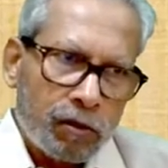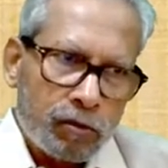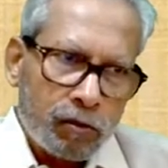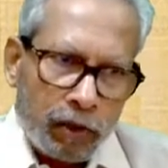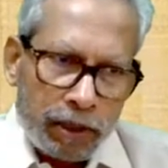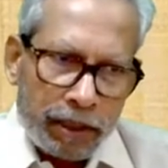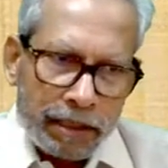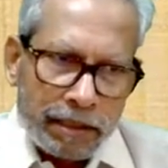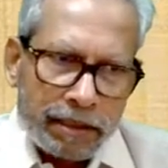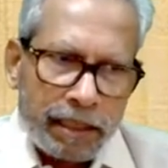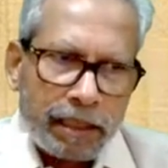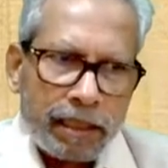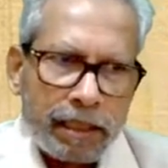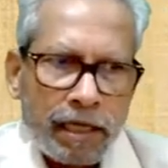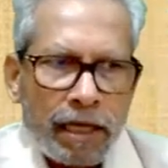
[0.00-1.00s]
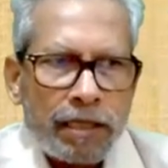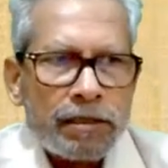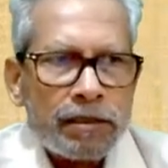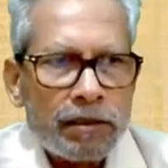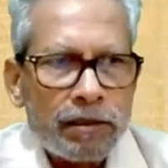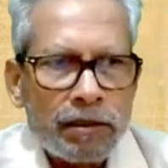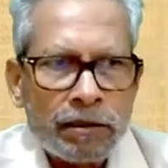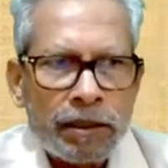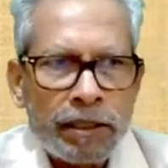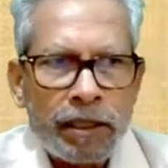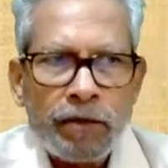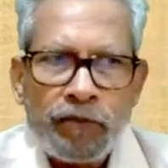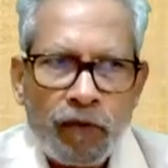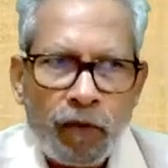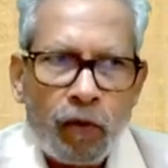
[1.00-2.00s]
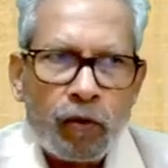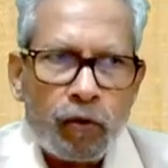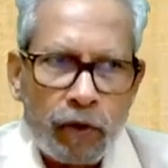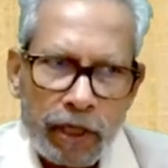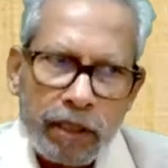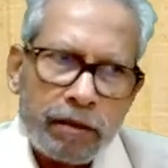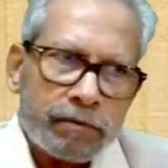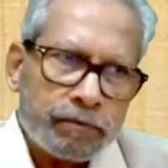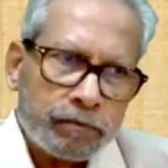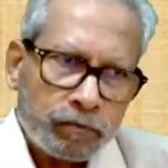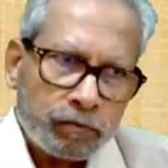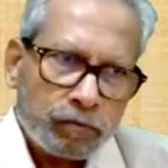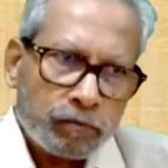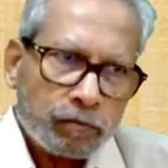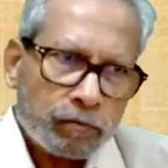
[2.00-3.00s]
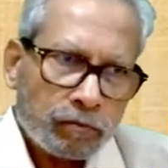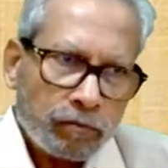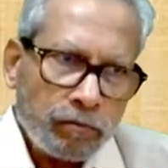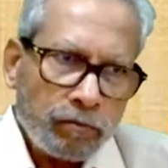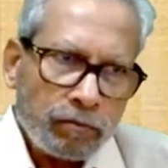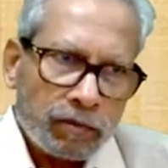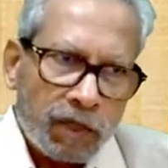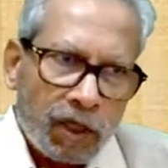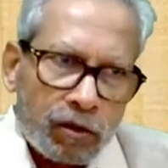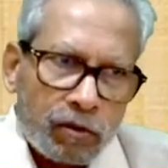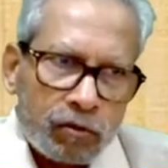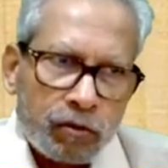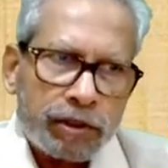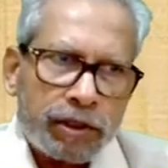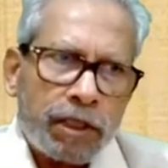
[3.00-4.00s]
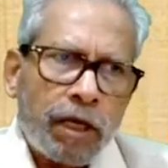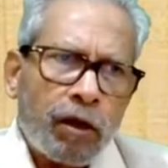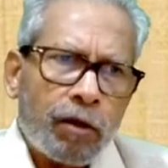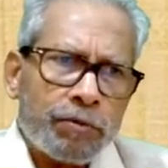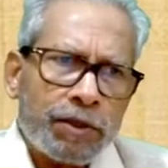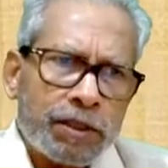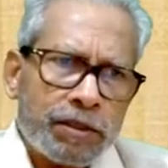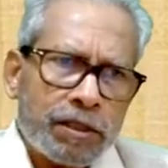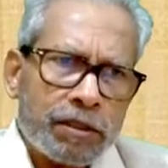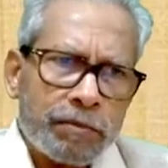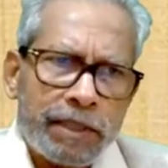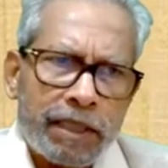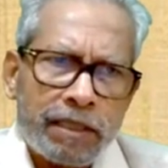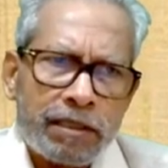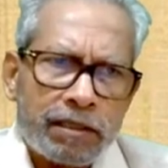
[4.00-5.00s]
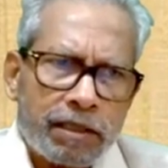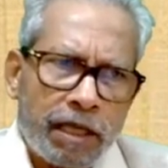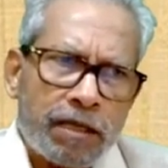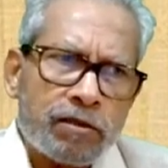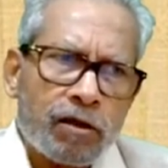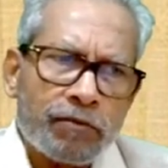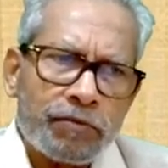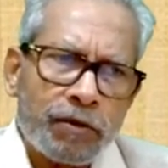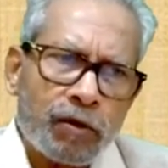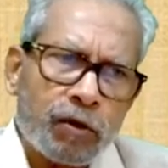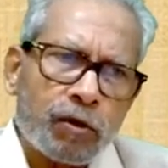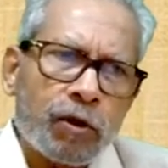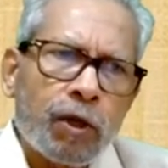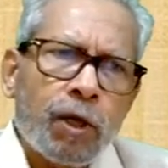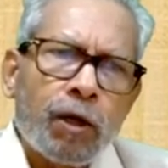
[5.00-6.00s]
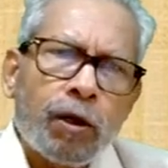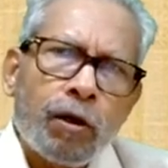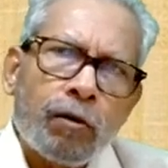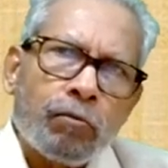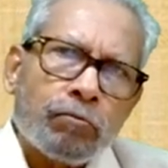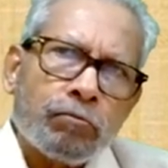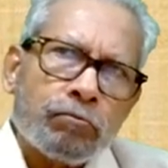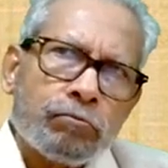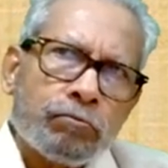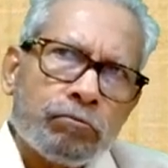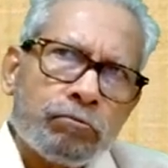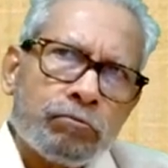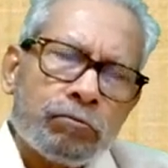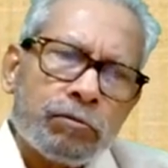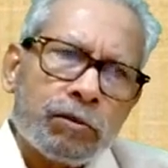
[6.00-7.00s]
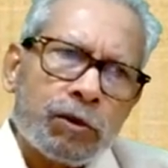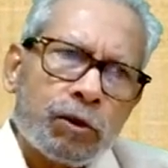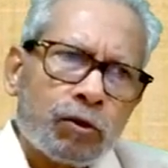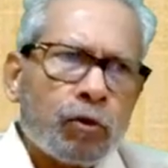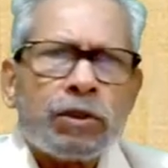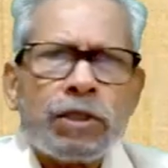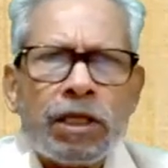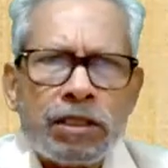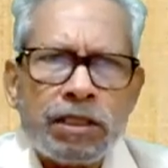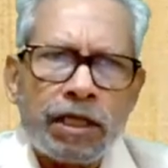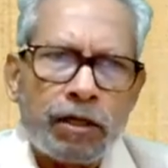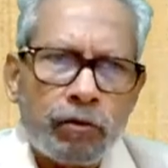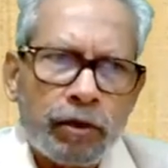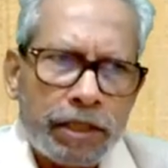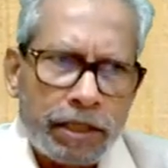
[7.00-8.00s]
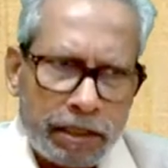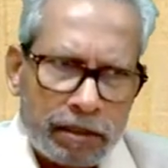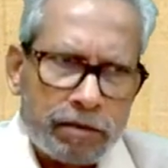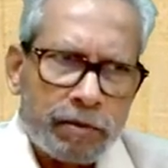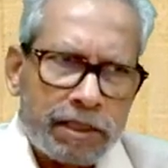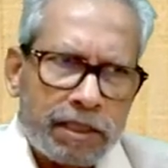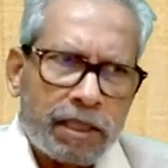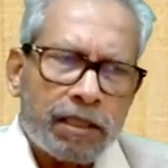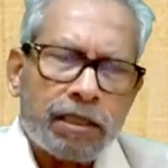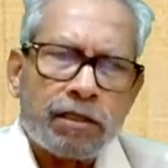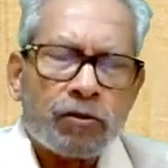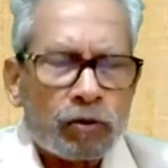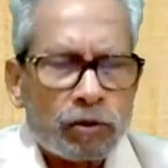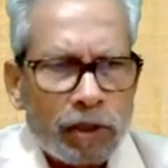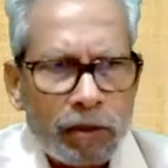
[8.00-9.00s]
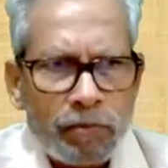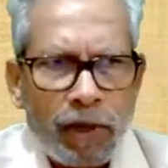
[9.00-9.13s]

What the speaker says: So it is categorized in a 4-way. Societal objectives mean that the sense of your social securities, basically the social